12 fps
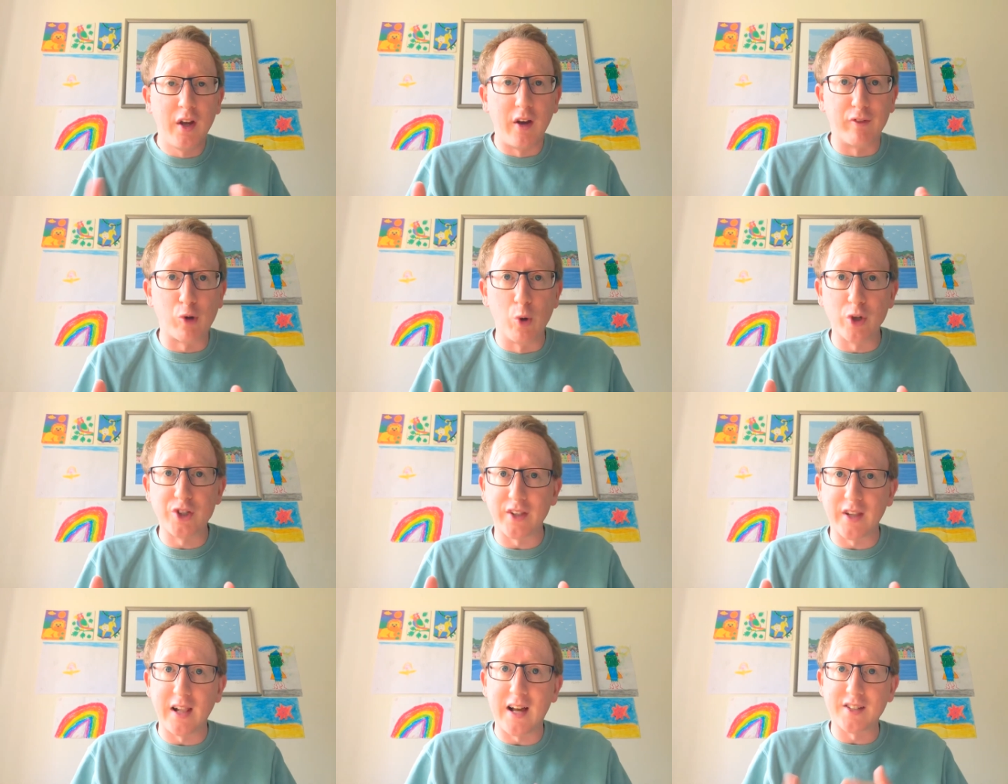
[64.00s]
Of course, at
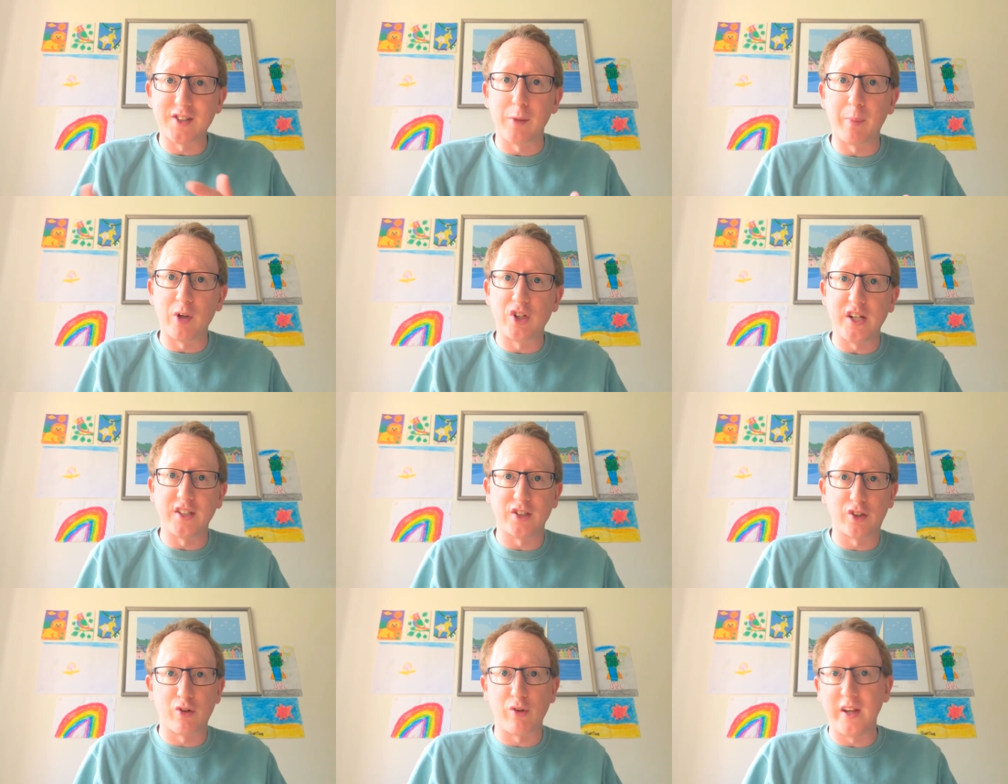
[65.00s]
the Last Supper, Jesus
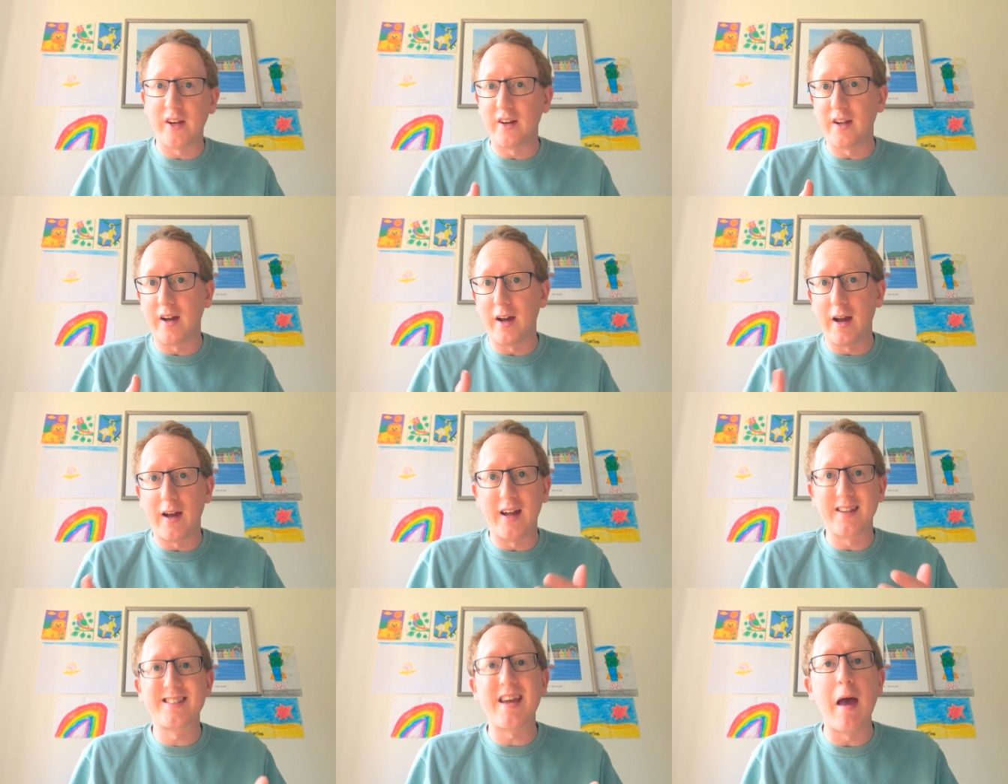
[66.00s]
created
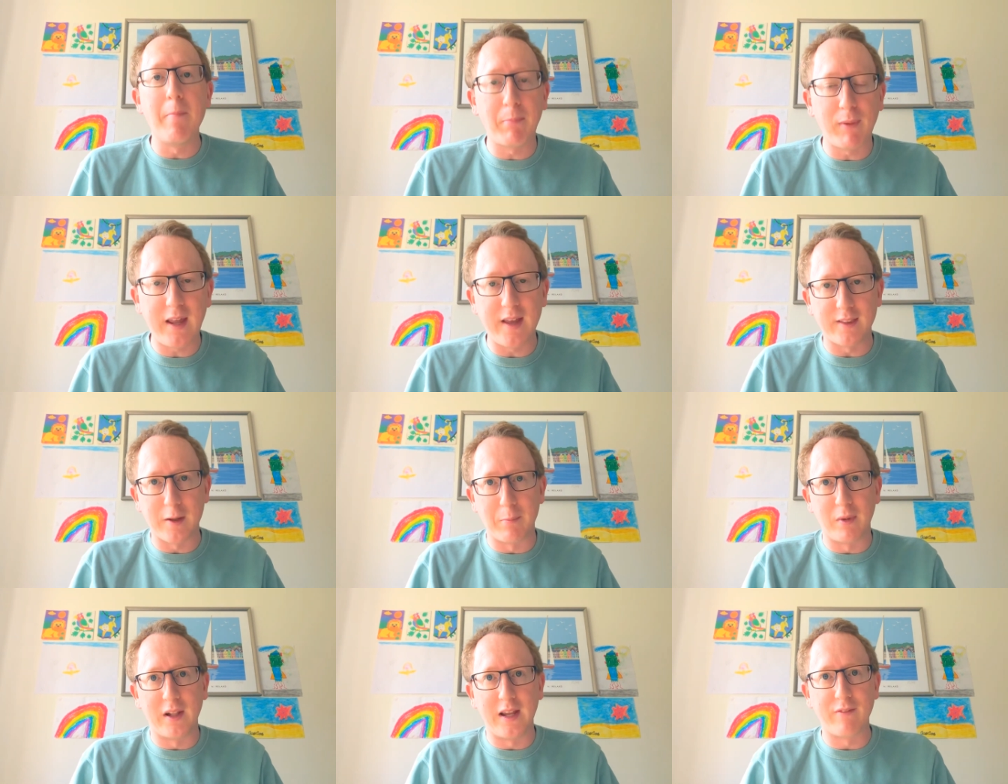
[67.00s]
a template that
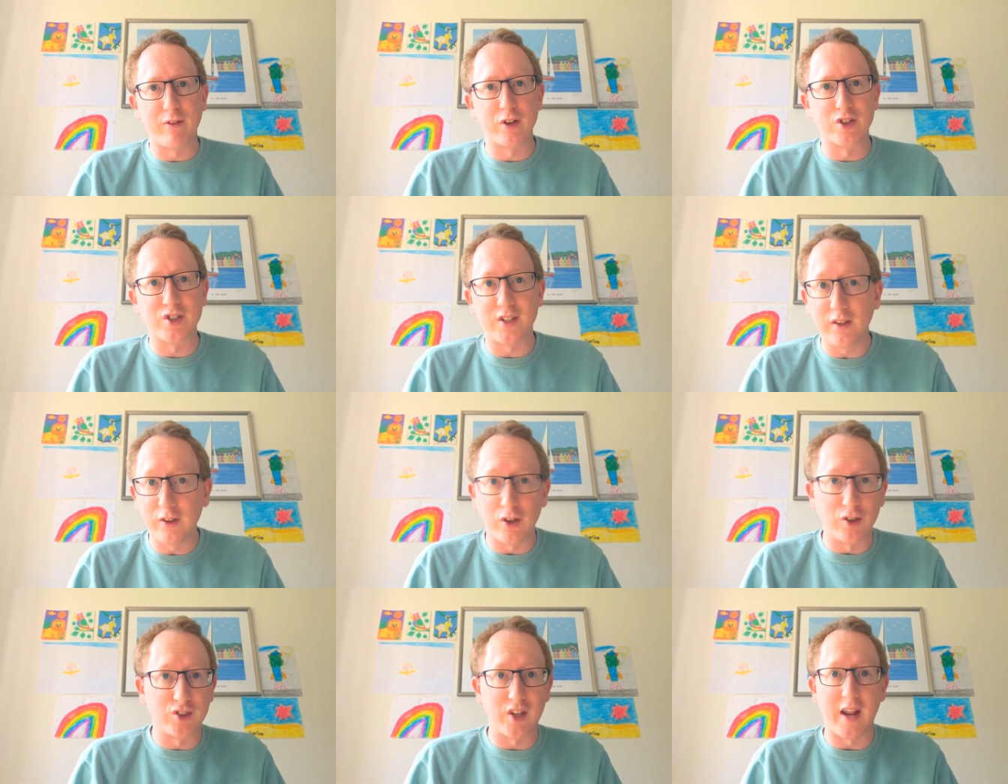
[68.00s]
believers still
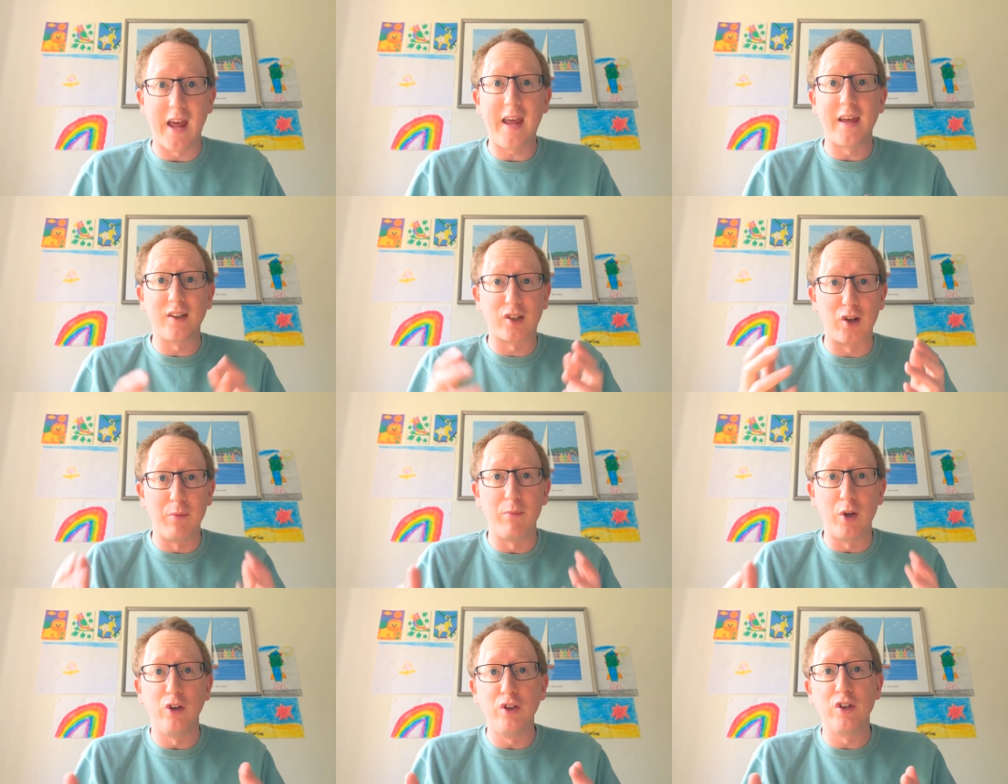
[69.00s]
use today in
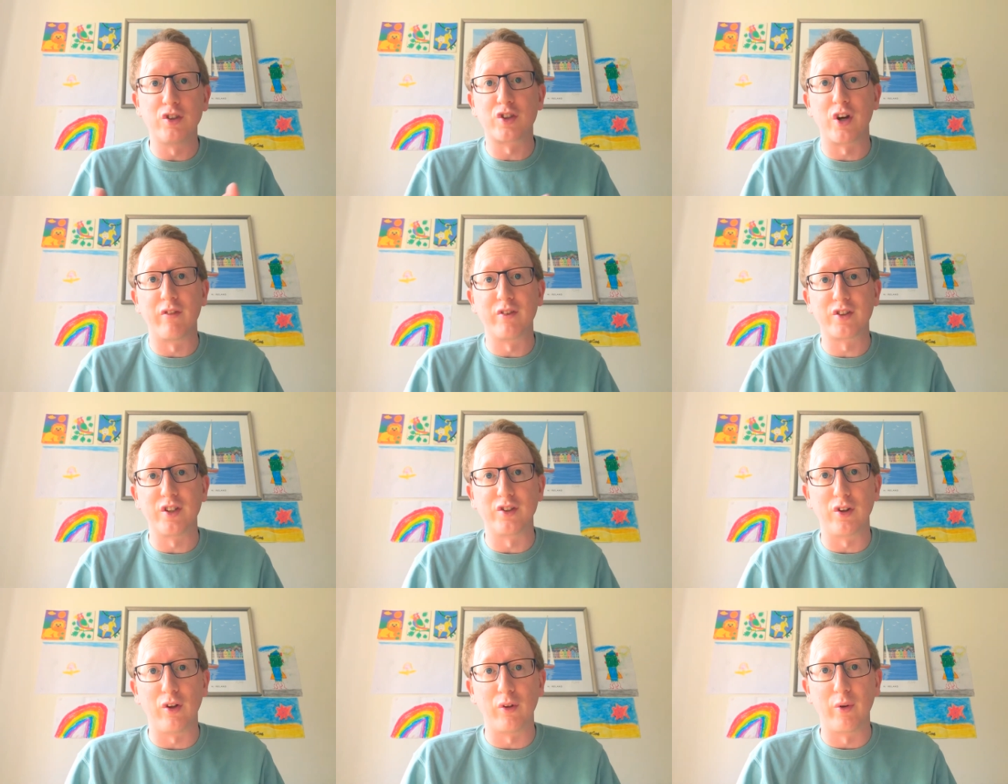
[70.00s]
communion services
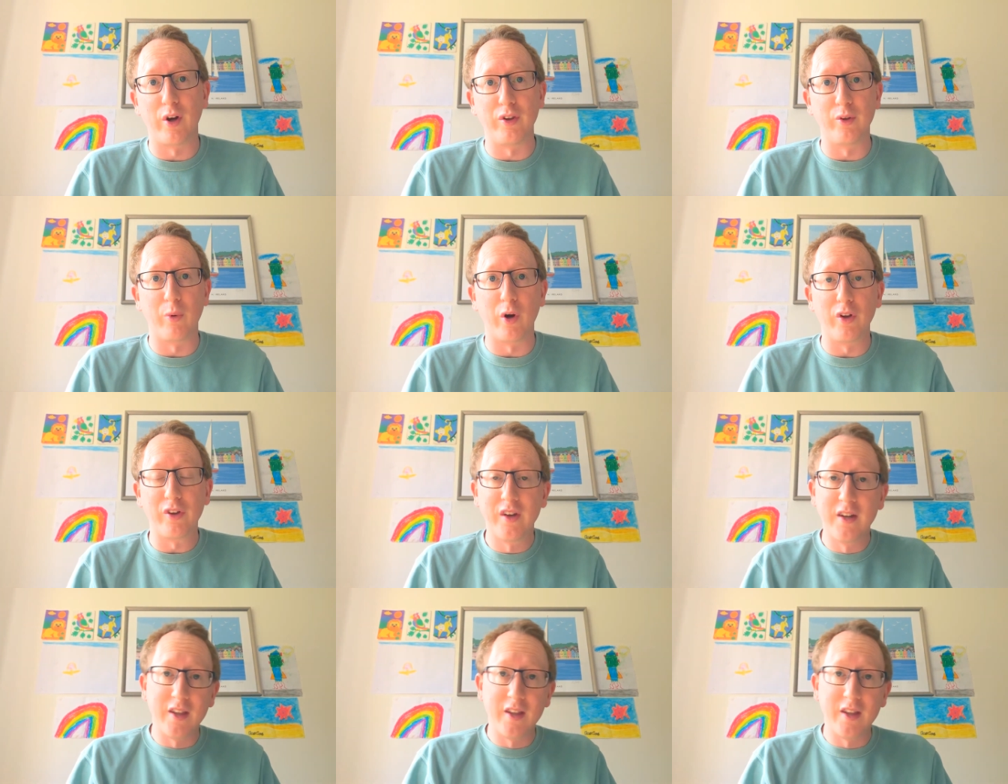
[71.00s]
all around the world.